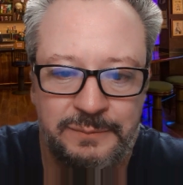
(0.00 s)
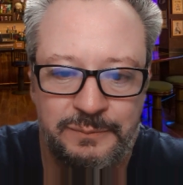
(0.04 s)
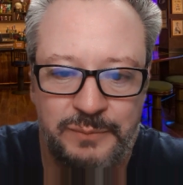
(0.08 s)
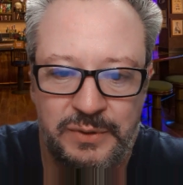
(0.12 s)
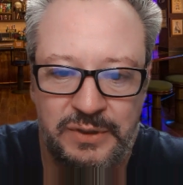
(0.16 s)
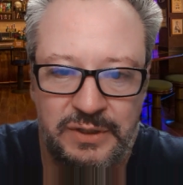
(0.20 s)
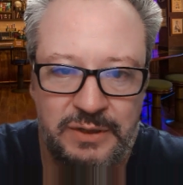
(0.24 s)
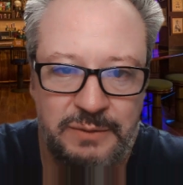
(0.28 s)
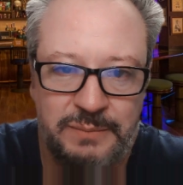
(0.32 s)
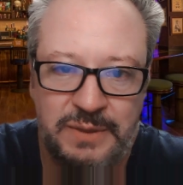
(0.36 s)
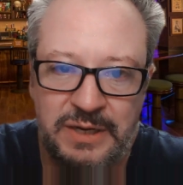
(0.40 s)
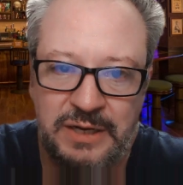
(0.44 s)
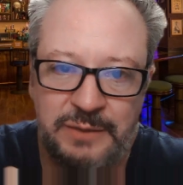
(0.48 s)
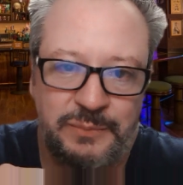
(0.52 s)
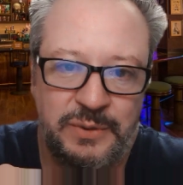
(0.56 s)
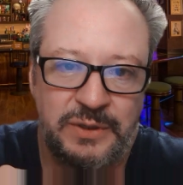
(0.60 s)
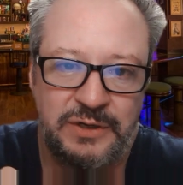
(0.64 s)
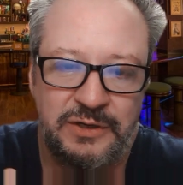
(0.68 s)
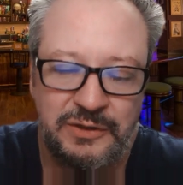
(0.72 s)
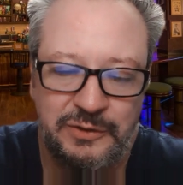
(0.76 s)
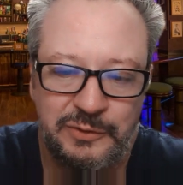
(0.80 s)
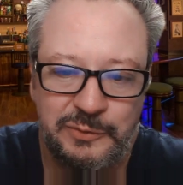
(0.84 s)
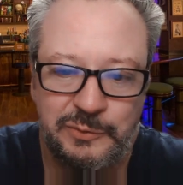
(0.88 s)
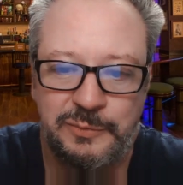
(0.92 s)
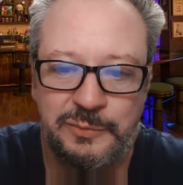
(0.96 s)
but in my
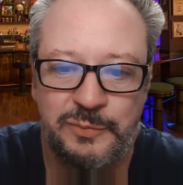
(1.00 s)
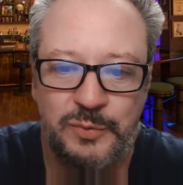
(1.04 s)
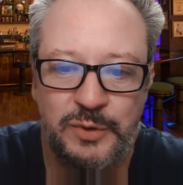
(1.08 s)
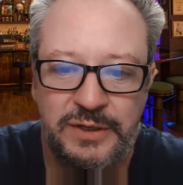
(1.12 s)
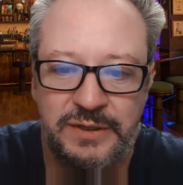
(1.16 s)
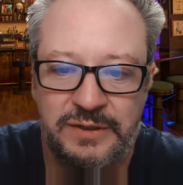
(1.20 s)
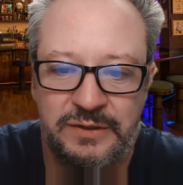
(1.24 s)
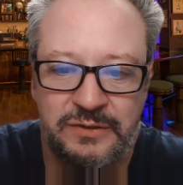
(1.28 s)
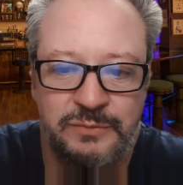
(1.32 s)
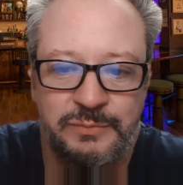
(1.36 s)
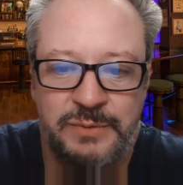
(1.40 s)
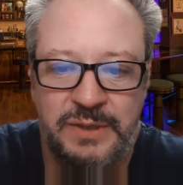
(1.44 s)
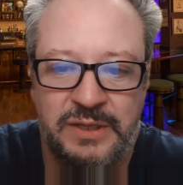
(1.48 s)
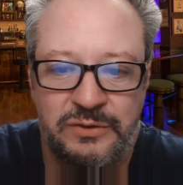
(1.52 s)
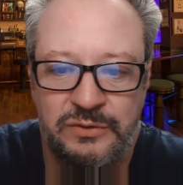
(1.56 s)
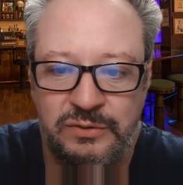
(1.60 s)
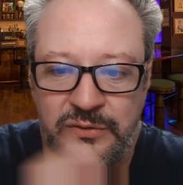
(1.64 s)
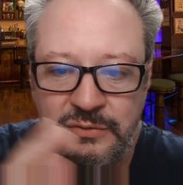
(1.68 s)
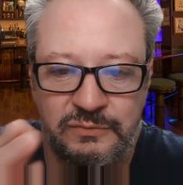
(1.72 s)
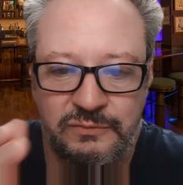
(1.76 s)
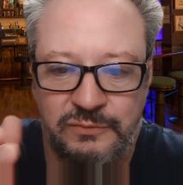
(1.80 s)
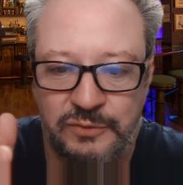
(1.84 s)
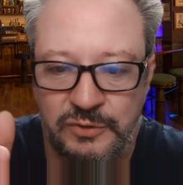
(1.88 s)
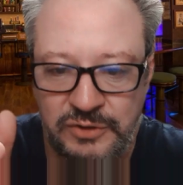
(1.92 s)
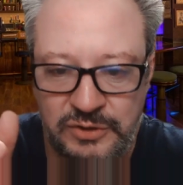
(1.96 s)
opinion, they were pretty
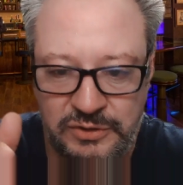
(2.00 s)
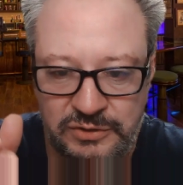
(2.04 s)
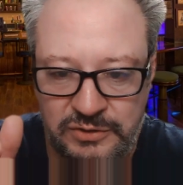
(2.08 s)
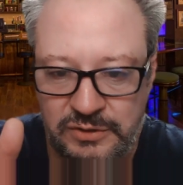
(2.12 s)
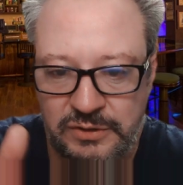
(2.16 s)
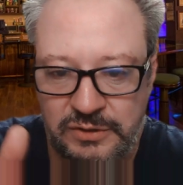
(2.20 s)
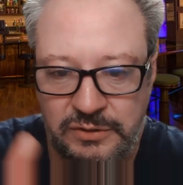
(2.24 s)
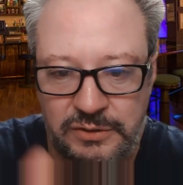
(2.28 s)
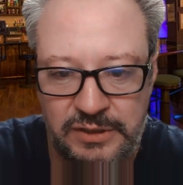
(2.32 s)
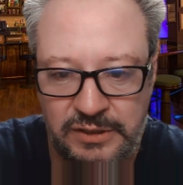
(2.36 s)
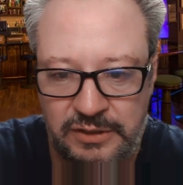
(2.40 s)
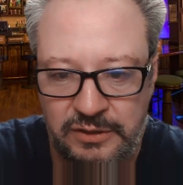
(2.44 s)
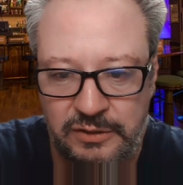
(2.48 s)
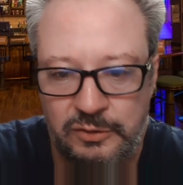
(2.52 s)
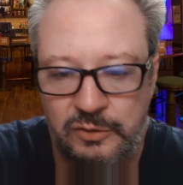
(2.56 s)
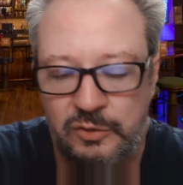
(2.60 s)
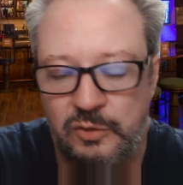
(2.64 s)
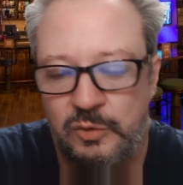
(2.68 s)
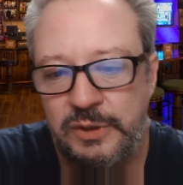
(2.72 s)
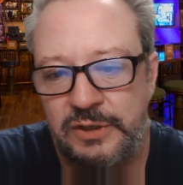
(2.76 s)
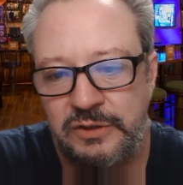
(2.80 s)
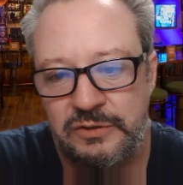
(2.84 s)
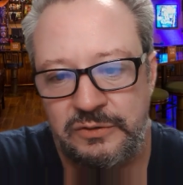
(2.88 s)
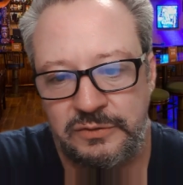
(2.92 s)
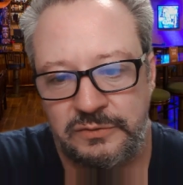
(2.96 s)
expensive for just like a
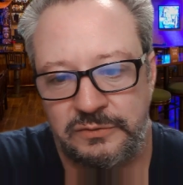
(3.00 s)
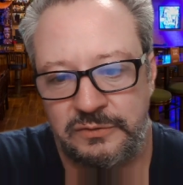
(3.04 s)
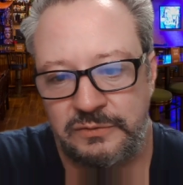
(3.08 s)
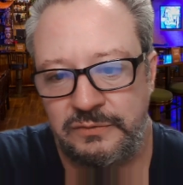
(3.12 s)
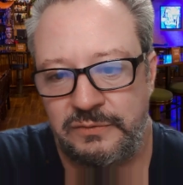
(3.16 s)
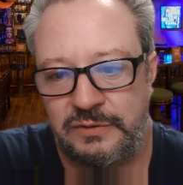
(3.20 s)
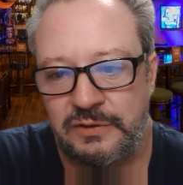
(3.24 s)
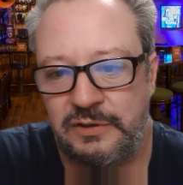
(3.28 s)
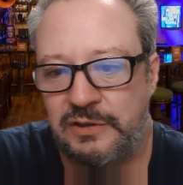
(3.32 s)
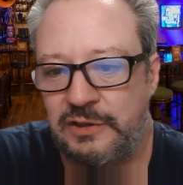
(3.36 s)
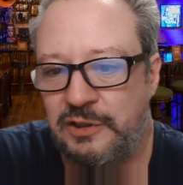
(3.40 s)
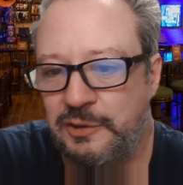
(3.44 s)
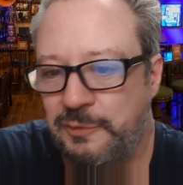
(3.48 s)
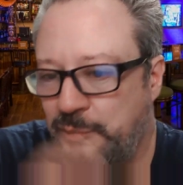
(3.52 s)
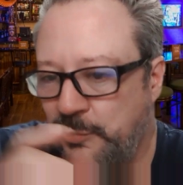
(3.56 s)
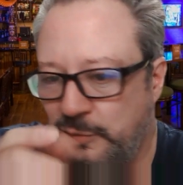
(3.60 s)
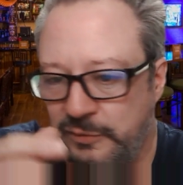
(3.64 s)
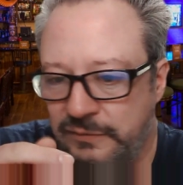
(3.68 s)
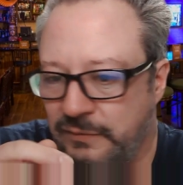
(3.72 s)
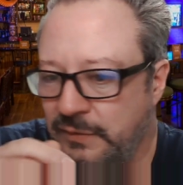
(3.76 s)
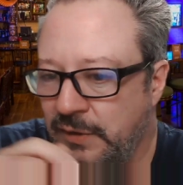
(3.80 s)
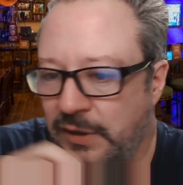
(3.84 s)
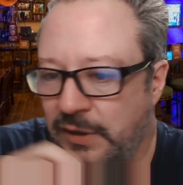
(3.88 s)
quick little clip.